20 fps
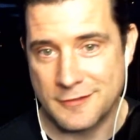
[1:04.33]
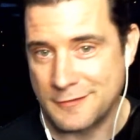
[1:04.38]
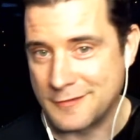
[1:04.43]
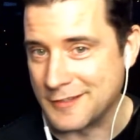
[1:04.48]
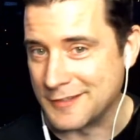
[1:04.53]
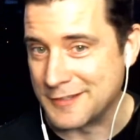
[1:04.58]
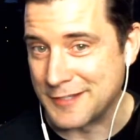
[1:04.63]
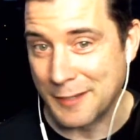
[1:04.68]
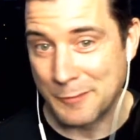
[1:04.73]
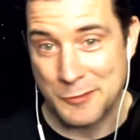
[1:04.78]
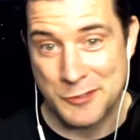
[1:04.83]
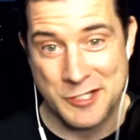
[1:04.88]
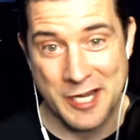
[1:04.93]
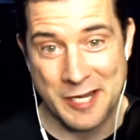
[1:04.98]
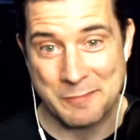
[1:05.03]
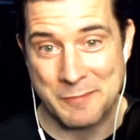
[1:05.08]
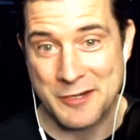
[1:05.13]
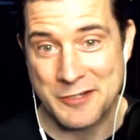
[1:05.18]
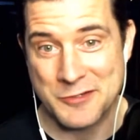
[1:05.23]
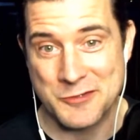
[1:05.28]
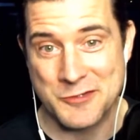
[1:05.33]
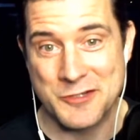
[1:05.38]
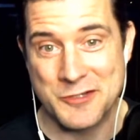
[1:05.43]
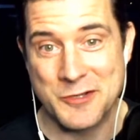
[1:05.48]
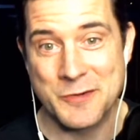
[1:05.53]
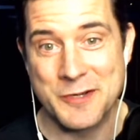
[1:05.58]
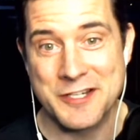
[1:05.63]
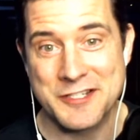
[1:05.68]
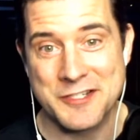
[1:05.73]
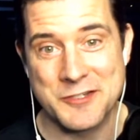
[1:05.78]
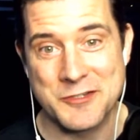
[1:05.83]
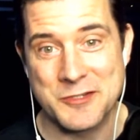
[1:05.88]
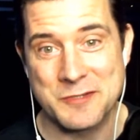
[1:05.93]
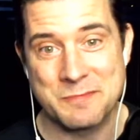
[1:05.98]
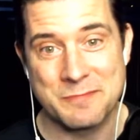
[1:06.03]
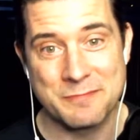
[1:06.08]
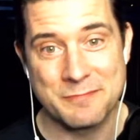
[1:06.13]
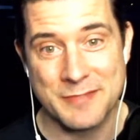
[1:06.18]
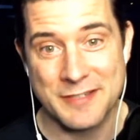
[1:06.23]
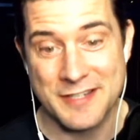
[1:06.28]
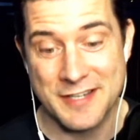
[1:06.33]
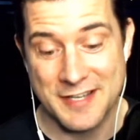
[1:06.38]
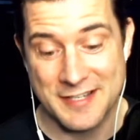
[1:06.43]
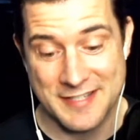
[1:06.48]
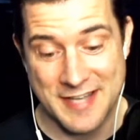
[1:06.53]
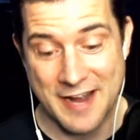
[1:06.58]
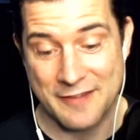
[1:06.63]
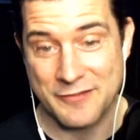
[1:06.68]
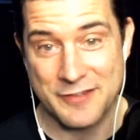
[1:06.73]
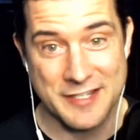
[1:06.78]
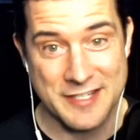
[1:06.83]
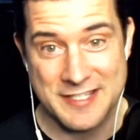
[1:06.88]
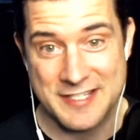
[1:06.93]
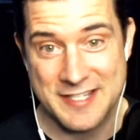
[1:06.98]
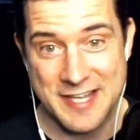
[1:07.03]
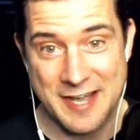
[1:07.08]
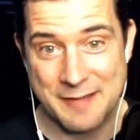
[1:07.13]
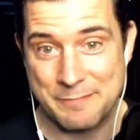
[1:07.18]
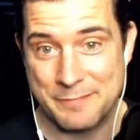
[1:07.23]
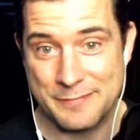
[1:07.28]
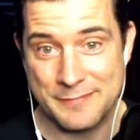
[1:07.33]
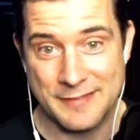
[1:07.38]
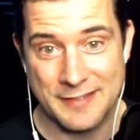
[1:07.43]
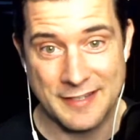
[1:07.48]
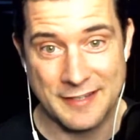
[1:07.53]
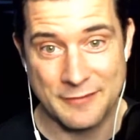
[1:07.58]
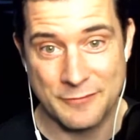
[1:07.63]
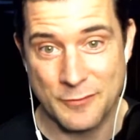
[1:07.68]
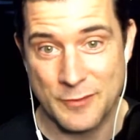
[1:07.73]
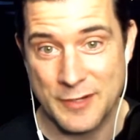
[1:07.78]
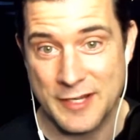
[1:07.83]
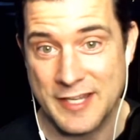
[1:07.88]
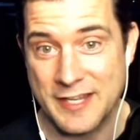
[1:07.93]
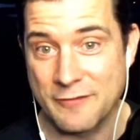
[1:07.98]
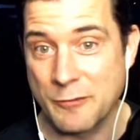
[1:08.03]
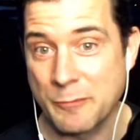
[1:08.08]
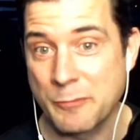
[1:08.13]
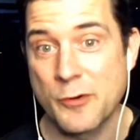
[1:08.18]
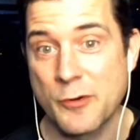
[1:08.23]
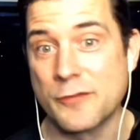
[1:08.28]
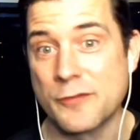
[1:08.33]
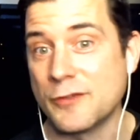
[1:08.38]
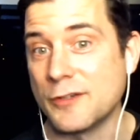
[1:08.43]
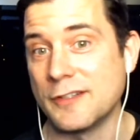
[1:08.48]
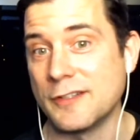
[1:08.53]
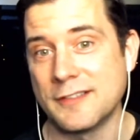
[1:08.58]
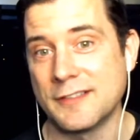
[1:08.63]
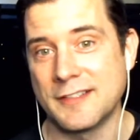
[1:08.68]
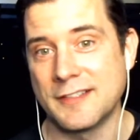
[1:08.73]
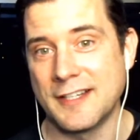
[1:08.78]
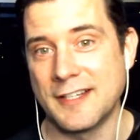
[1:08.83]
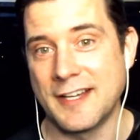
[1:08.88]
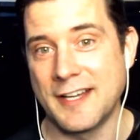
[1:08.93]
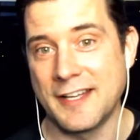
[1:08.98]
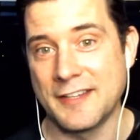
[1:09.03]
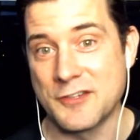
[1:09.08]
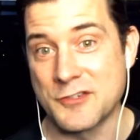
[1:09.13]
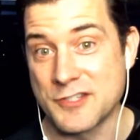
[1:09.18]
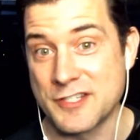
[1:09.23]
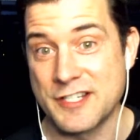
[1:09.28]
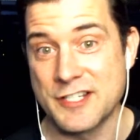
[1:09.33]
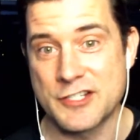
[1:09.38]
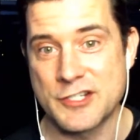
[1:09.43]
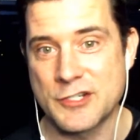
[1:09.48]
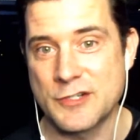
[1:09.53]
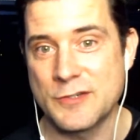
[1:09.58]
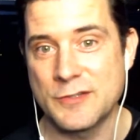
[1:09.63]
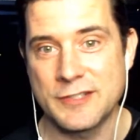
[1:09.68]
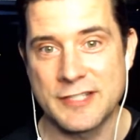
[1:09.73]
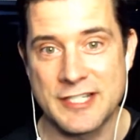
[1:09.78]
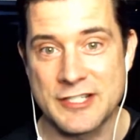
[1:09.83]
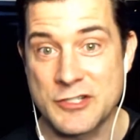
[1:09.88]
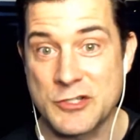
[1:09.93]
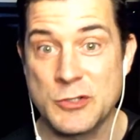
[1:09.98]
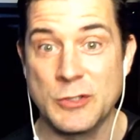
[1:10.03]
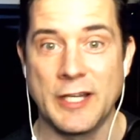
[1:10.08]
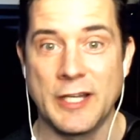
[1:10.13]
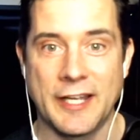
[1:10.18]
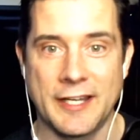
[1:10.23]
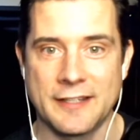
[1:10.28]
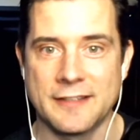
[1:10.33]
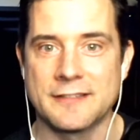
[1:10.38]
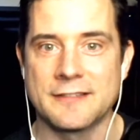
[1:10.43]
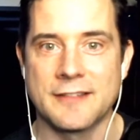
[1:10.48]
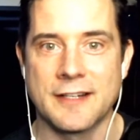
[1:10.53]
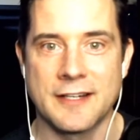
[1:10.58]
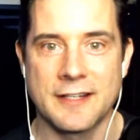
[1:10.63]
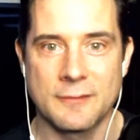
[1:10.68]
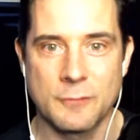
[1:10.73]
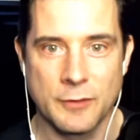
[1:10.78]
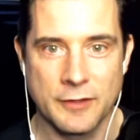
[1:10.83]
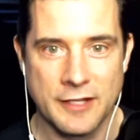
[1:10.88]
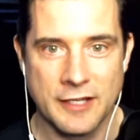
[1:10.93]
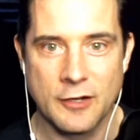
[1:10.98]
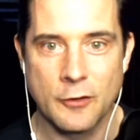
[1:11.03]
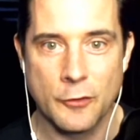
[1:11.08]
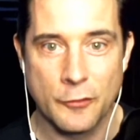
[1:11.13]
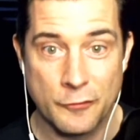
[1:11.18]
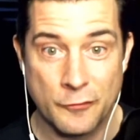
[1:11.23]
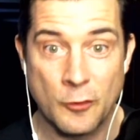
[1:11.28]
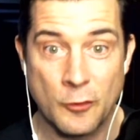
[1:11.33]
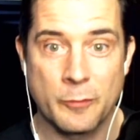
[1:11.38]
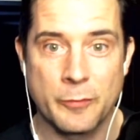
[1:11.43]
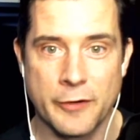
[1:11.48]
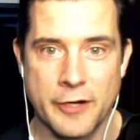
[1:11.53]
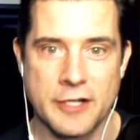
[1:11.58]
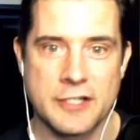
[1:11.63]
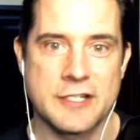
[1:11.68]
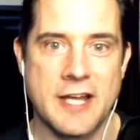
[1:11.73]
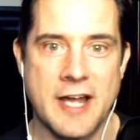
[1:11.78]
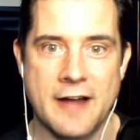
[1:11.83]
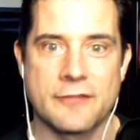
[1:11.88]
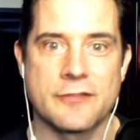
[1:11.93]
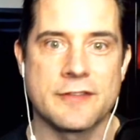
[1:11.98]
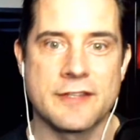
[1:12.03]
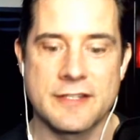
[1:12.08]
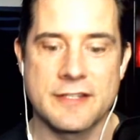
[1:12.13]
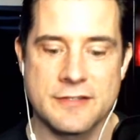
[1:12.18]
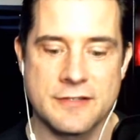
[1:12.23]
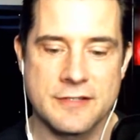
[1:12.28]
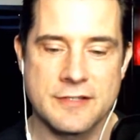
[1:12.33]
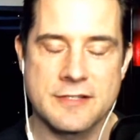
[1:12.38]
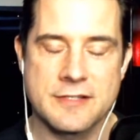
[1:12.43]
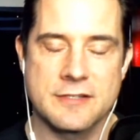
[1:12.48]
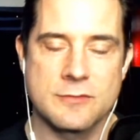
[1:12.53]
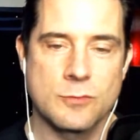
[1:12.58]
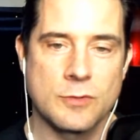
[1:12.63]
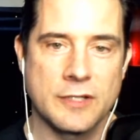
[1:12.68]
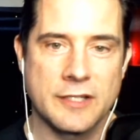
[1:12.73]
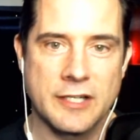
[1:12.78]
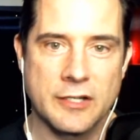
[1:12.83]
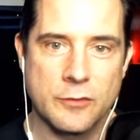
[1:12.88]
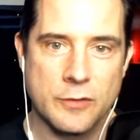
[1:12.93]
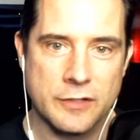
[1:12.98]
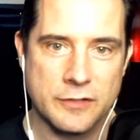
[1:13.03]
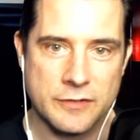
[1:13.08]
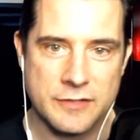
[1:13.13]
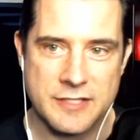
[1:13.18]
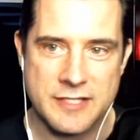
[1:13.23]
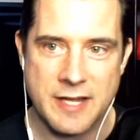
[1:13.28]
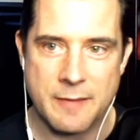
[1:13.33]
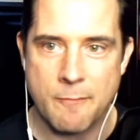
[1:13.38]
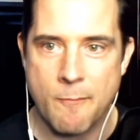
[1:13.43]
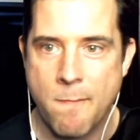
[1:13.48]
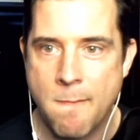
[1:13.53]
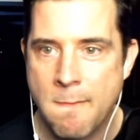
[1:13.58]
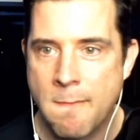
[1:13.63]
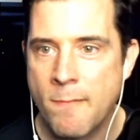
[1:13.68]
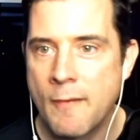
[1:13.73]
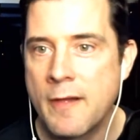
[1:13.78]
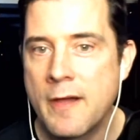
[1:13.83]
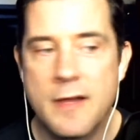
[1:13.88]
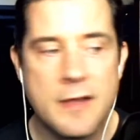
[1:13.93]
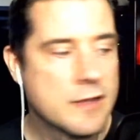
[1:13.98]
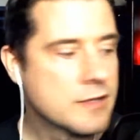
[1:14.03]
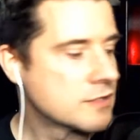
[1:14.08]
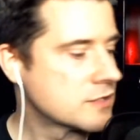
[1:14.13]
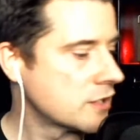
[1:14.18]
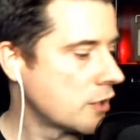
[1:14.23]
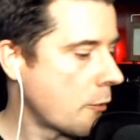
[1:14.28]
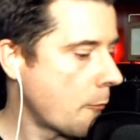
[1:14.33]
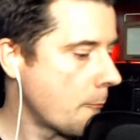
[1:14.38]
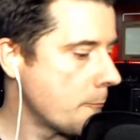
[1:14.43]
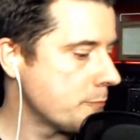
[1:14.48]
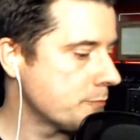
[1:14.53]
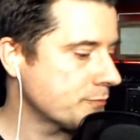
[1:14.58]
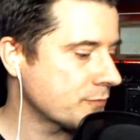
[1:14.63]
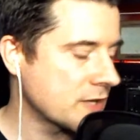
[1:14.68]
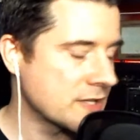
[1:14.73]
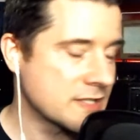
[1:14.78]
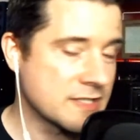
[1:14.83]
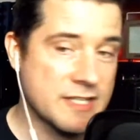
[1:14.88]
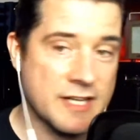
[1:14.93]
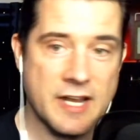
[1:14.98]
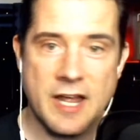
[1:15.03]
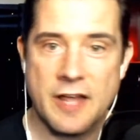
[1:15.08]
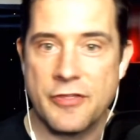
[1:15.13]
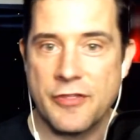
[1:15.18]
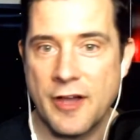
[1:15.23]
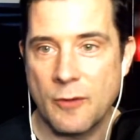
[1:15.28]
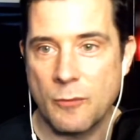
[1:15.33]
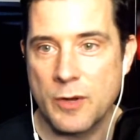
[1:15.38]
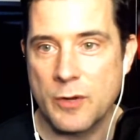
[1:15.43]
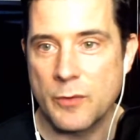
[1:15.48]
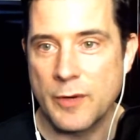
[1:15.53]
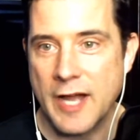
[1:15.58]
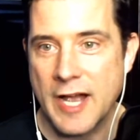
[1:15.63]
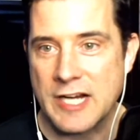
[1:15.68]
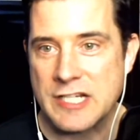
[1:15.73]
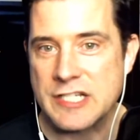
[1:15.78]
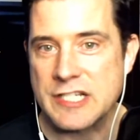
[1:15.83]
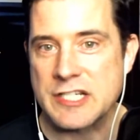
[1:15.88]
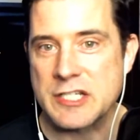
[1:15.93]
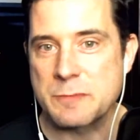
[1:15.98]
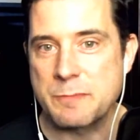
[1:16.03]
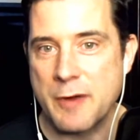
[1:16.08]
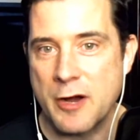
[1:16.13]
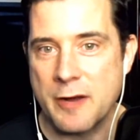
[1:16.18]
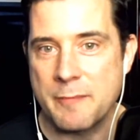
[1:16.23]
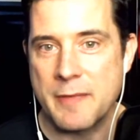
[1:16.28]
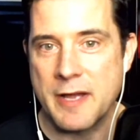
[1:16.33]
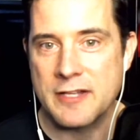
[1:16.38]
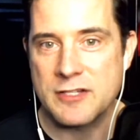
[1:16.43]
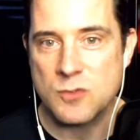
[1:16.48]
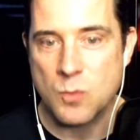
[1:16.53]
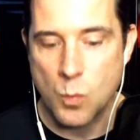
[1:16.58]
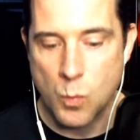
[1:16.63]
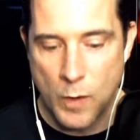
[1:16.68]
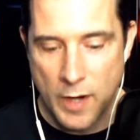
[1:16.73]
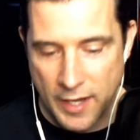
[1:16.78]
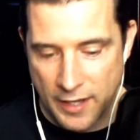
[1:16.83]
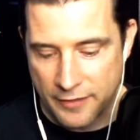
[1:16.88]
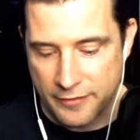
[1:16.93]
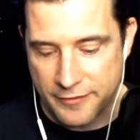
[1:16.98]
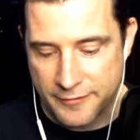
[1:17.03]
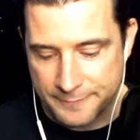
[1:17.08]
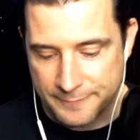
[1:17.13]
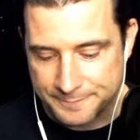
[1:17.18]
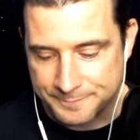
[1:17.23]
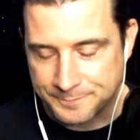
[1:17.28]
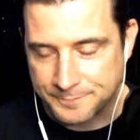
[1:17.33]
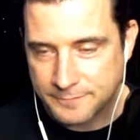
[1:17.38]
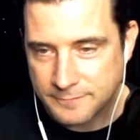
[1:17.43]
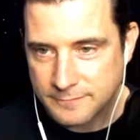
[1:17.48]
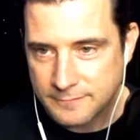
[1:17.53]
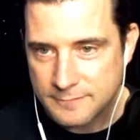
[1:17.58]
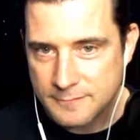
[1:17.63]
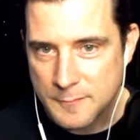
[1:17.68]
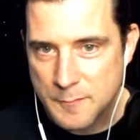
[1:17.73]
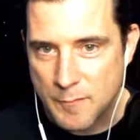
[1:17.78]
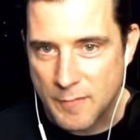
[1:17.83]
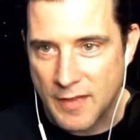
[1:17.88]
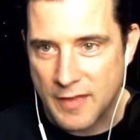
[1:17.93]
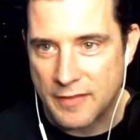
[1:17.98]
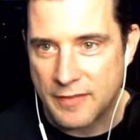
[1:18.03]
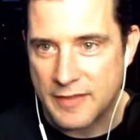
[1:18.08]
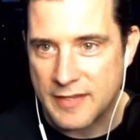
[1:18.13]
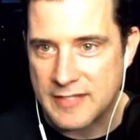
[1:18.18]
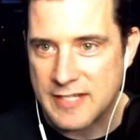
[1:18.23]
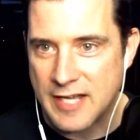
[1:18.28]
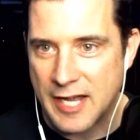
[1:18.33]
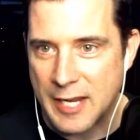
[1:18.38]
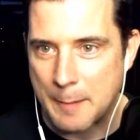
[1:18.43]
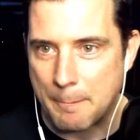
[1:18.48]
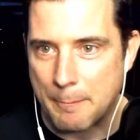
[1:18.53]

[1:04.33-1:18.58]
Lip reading: to double check, make sure there's no issues, because after this step, if we give approval and there's an issue, it's too late, right? They go to full production after this. So this is really a critical step. So today I thought we would actually experiment with this kind of